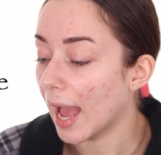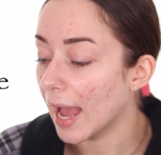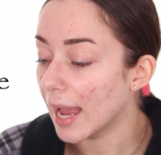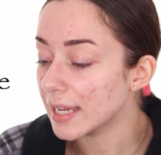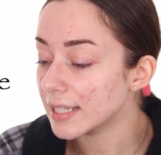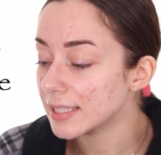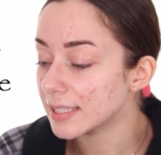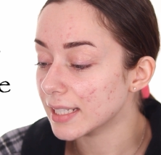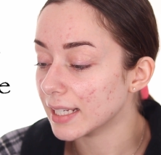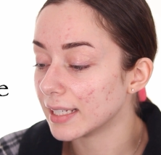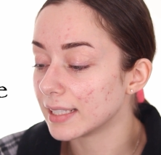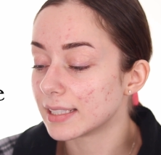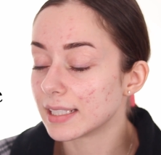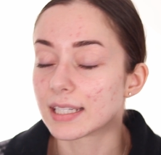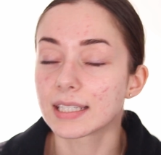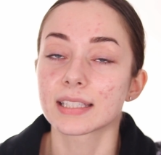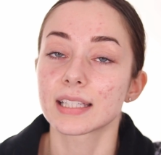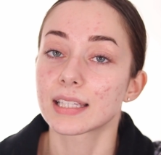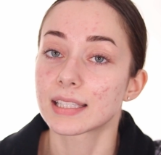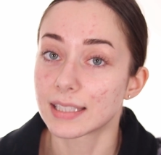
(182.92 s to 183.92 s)
and it
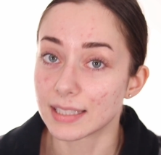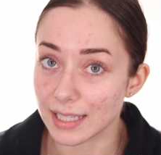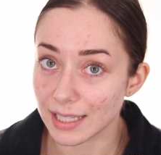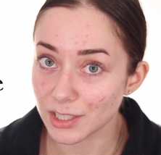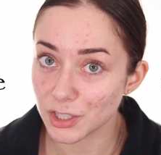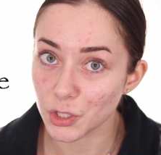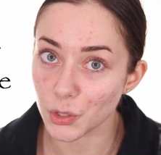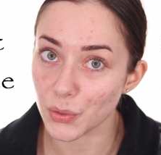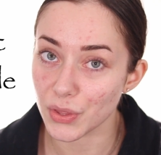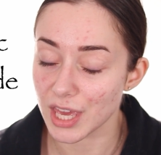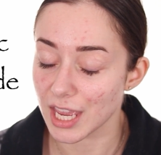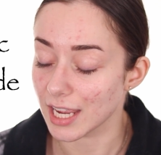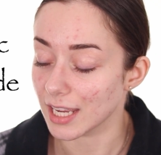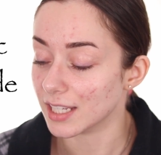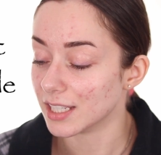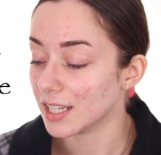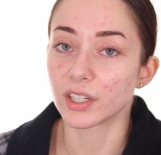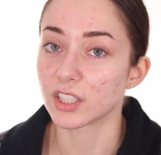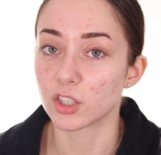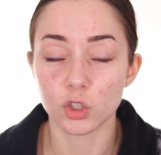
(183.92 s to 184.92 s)
is skin
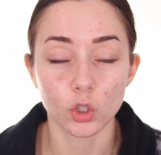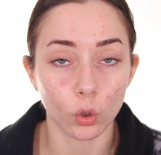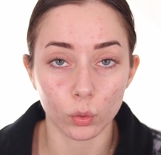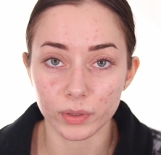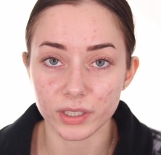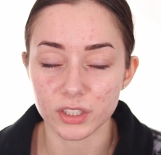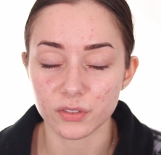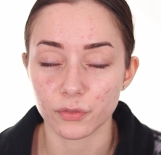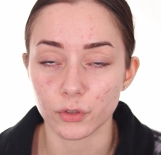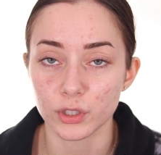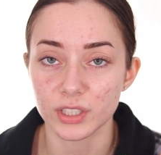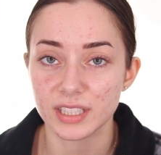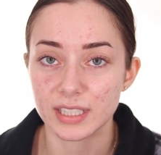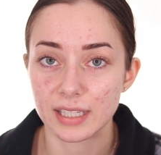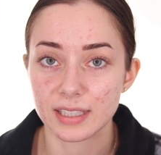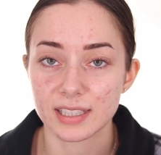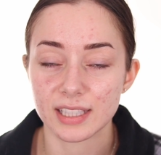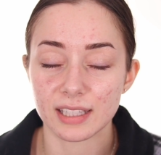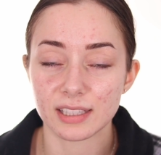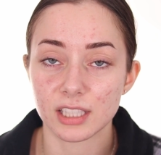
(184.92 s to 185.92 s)
soothing. There is no risk for
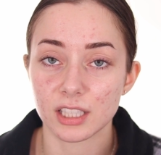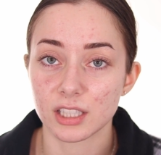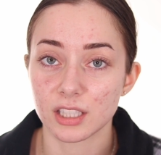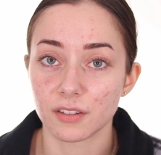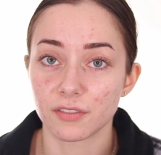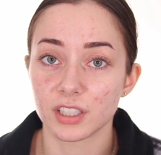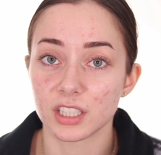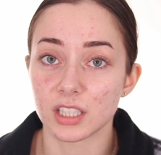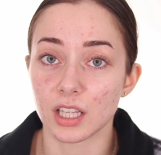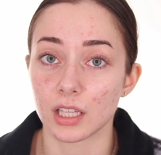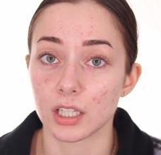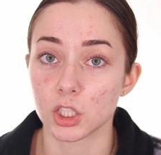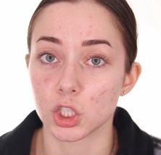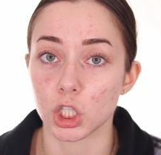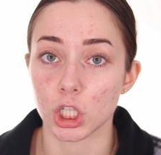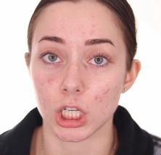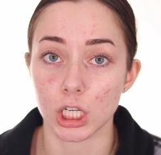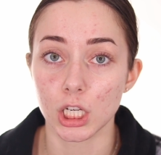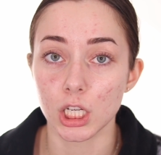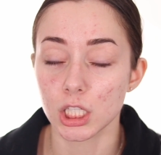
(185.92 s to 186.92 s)
skin
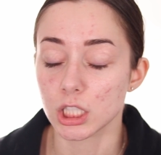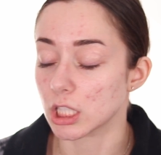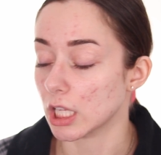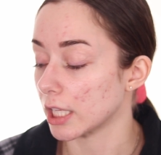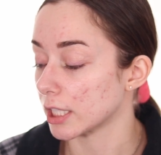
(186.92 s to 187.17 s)
sensitization.